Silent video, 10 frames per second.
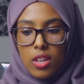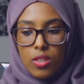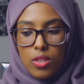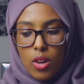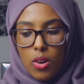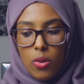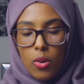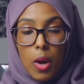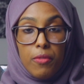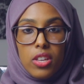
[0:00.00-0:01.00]
So
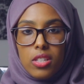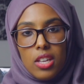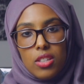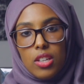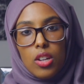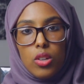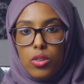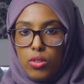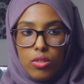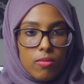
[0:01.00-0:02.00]
obvious things
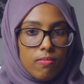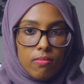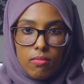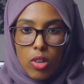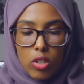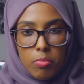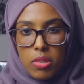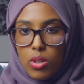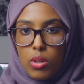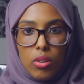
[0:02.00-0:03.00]
include
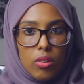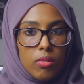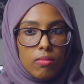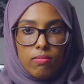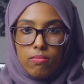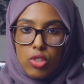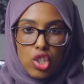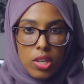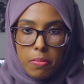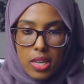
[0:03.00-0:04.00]
hospital,
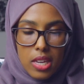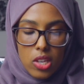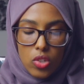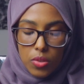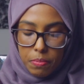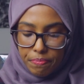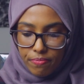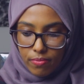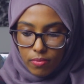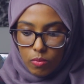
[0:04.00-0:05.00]
GPs.
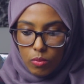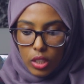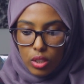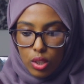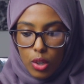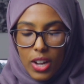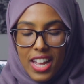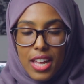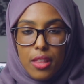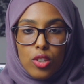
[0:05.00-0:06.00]
So
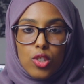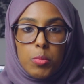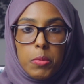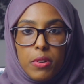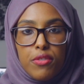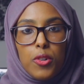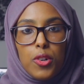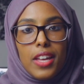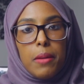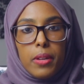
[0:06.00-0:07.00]
the summer before
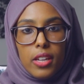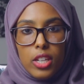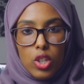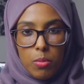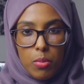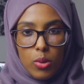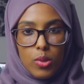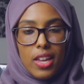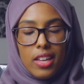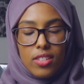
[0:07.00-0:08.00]
the application
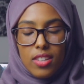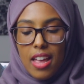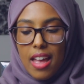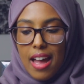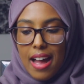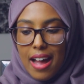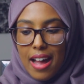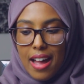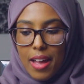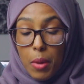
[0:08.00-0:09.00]
process,
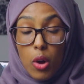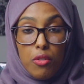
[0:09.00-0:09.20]
my whole